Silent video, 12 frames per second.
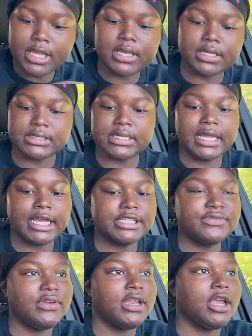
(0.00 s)
In today's
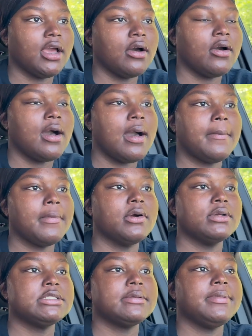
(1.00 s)
video, I'm
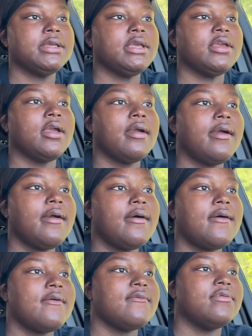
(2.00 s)
going to be
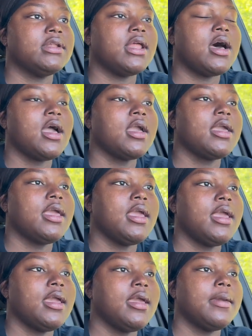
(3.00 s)

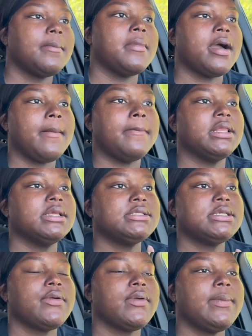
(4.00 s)
vlogging my
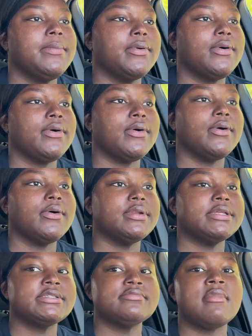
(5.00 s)
military ball.
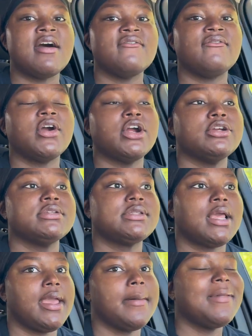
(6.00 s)
This is my first
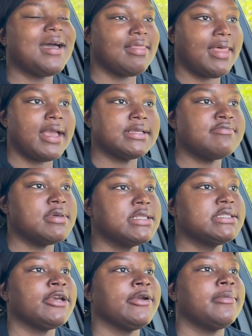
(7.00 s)
and my last
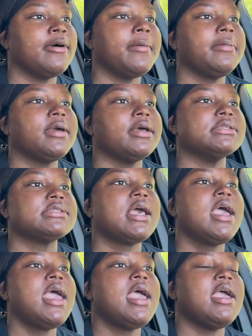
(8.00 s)
military ball because
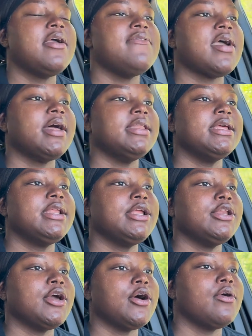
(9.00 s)
if y'all
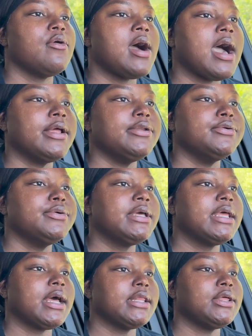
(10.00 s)
didn't know, I do
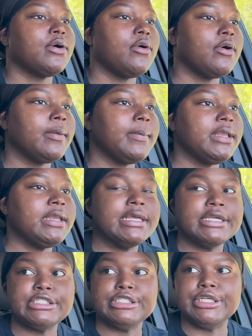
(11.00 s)
get out the army
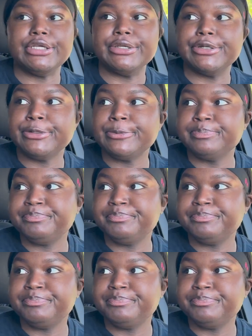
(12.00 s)
this year.